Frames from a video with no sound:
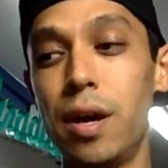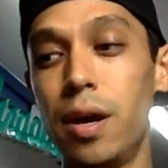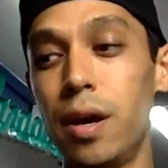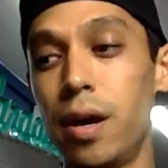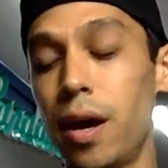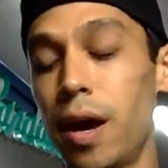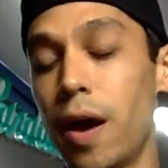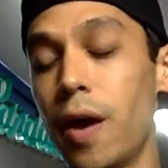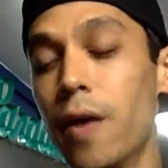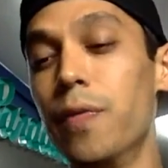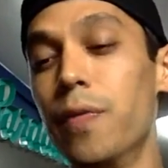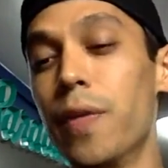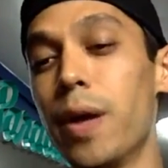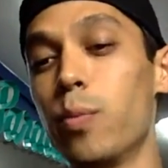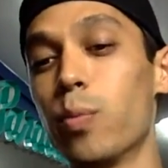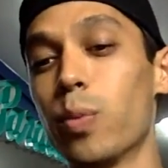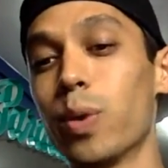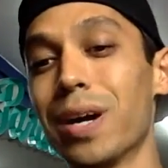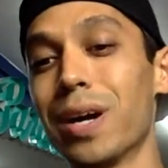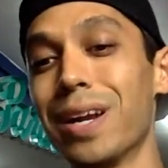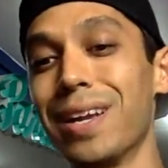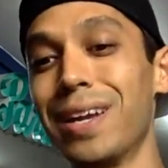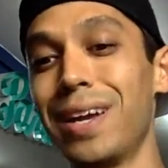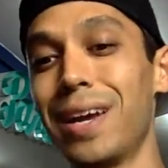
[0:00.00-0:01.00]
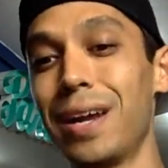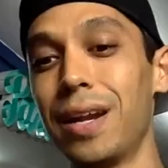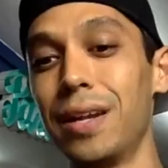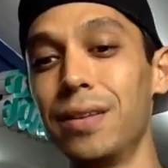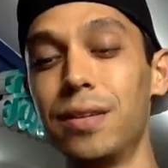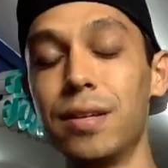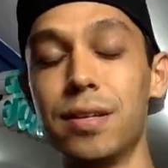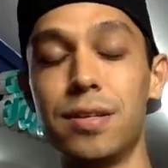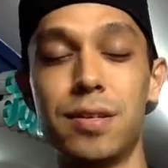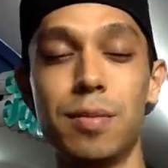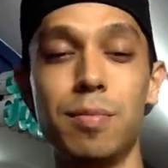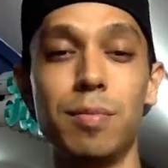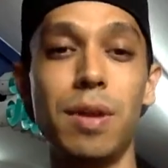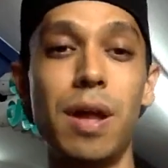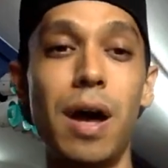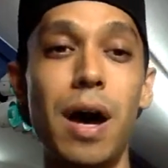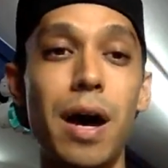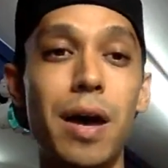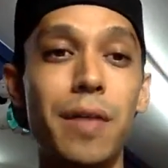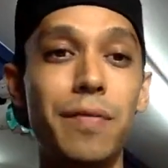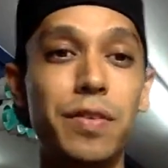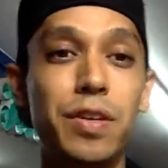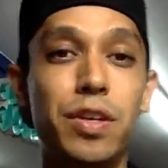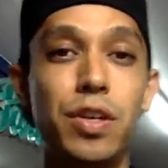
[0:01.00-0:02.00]
and then we're going to get into some
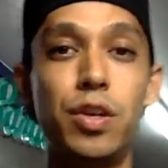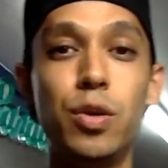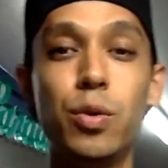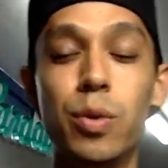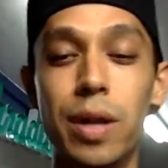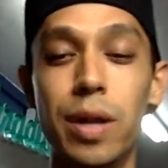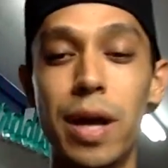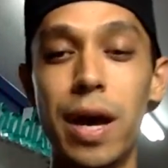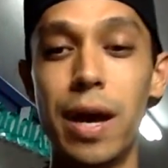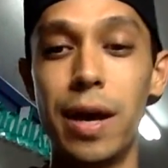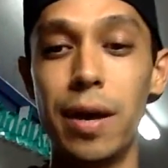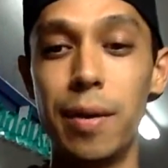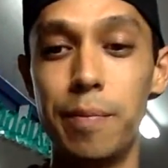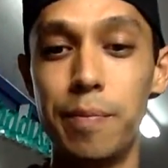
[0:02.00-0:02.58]
live Q&A.